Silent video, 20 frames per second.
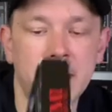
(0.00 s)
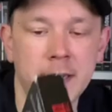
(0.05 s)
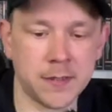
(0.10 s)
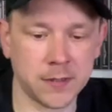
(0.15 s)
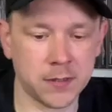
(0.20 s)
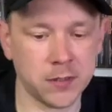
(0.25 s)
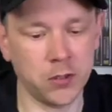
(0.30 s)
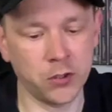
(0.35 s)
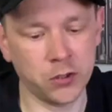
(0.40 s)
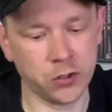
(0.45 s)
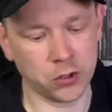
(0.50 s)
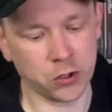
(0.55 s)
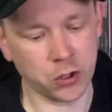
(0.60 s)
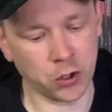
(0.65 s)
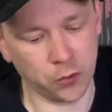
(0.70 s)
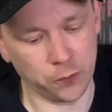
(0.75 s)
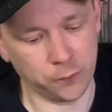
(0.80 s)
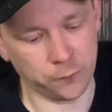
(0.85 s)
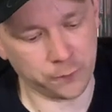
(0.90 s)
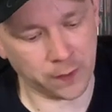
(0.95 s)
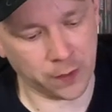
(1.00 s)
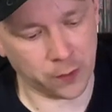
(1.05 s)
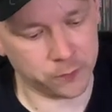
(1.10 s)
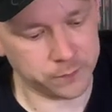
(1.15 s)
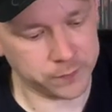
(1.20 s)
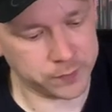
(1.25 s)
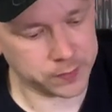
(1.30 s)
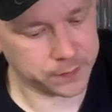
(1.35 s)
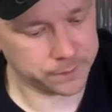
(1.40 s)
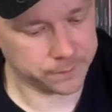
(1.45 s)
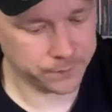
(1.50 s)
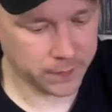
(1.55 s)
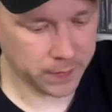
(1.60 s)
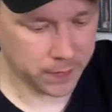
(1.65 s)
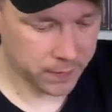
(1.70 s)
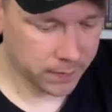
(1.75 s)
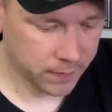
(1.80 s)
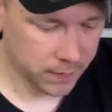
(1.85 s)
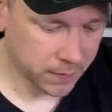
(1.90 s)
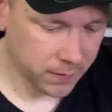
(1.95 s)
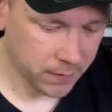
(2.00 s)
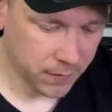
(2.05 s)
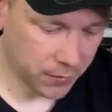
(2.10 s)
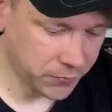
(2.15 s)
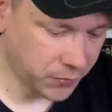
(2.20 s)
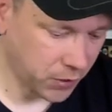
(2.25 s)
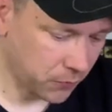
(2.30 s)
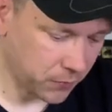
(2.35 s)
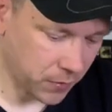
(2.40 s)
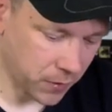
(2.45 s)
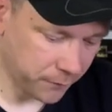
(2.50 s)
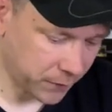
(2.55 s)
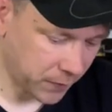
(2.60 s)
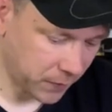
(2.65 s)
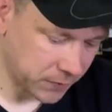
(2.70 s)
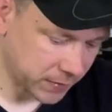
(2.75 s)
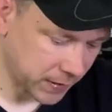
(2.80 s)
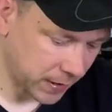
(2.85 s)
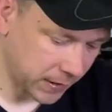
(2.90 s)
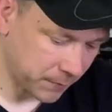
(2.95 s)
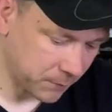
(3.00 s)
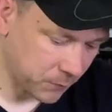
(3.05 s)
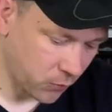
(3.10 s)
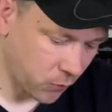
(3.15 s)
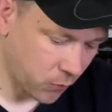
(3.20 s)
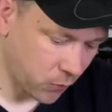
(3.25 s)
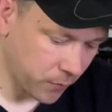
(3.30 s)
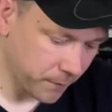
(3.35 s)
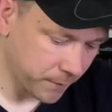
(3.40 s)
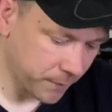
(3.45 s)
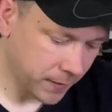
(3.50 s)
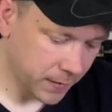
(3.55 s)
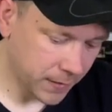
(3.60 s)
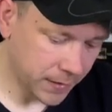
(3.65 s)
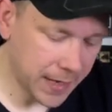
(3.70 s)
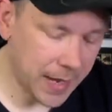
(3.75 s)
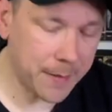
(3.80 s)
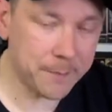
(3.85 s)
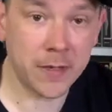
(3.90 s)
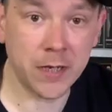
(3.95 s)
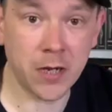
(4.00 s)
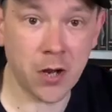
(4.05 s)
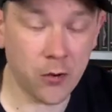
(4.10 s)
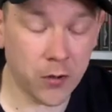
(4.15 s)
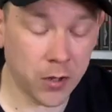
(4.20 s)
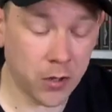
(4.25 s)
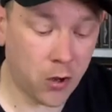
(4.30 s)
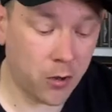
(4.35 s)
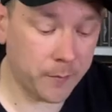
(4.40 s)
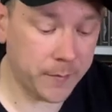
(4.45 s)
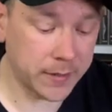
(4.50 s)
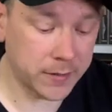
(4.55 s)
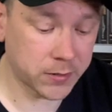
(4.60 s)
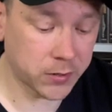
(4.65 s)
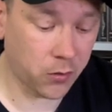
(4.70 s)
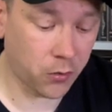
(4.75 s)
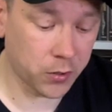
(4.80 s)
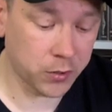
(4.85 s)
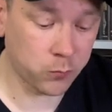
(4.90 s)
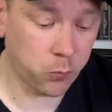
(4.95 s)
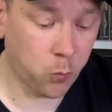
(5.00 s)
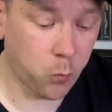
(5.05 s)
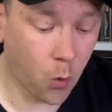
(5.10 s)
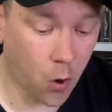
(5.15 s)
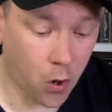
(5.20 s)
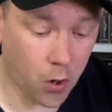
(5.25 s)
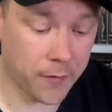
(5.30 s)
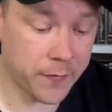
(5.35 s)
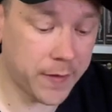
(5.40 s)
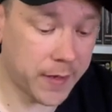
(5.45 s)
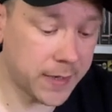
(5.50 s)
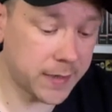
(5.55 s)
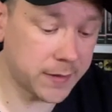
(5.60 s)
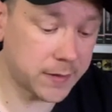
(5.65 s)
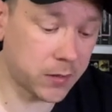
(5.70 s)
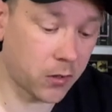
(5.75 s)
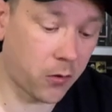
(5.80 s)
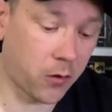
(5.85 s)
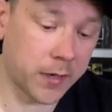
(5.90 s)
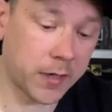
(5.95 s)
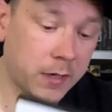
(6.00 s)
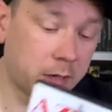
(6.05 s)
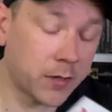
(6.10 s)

It's the two films. I don't know if there was any more let me know in comments, guys, what are these like?